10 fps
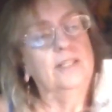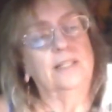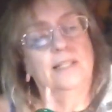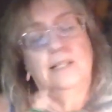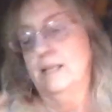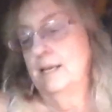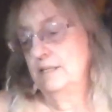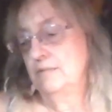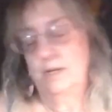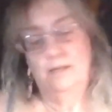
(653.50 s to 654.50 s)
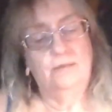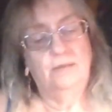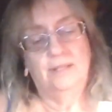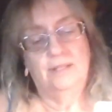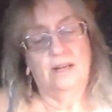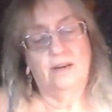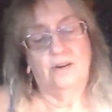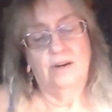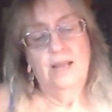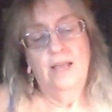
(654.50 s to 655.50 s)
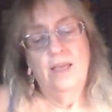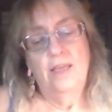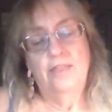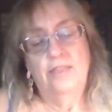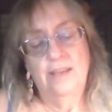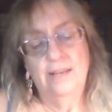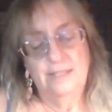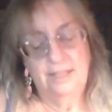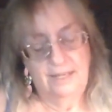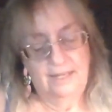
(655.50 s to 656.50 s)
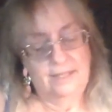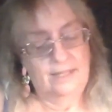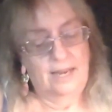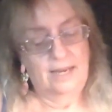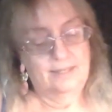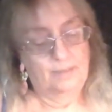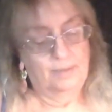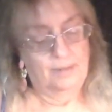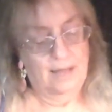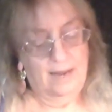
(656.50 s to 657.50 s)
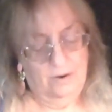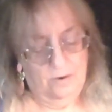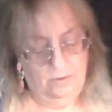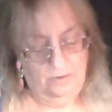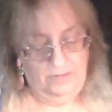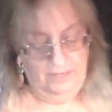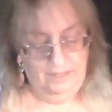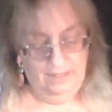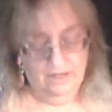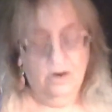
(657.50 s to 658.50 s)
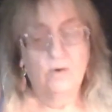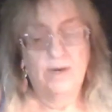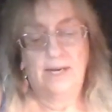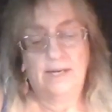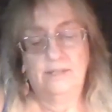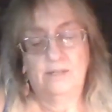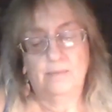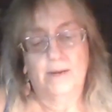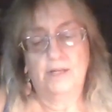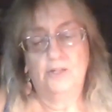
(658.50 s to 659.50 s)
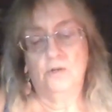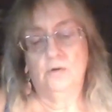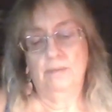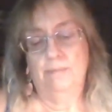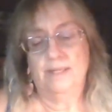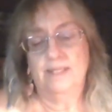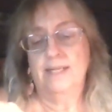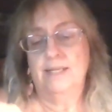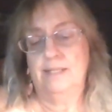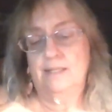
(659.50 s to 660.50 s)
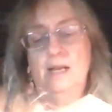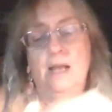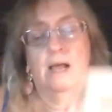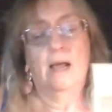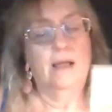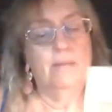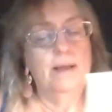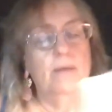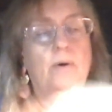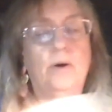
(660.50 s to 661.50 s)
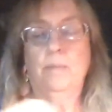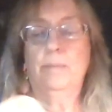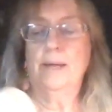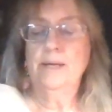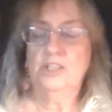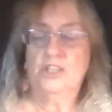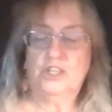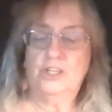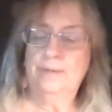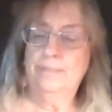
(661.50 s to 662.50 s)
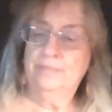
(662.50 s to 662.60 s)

Slice right through this sucker. This is a supply holder. This is going into my jewelry business on workbench.